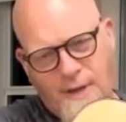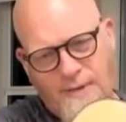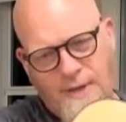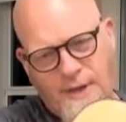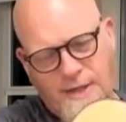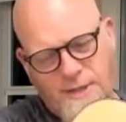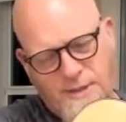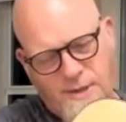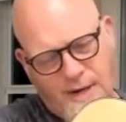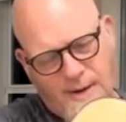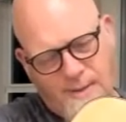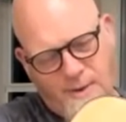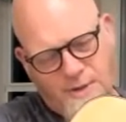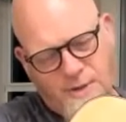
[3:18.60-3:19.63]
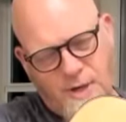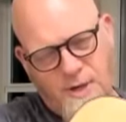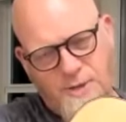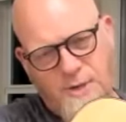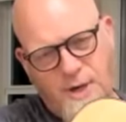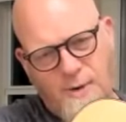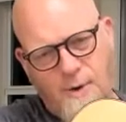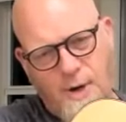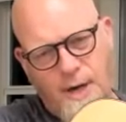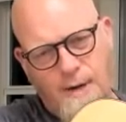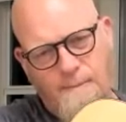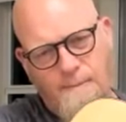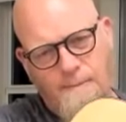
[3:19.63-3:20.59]
the thinnest string. I'm gonna start on string
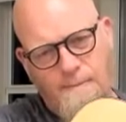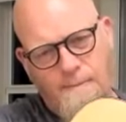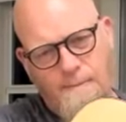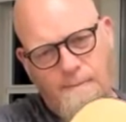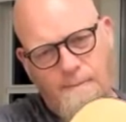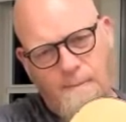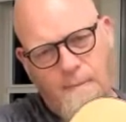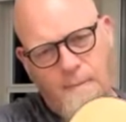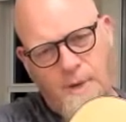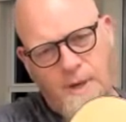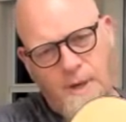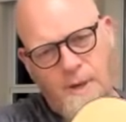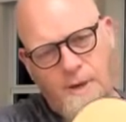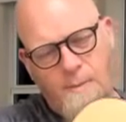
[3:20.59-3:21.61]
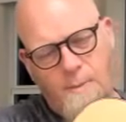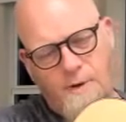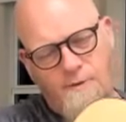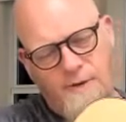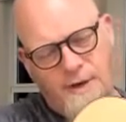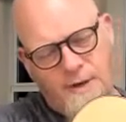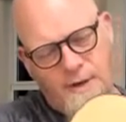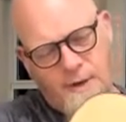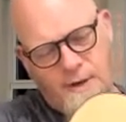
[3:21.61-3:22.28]
1, move it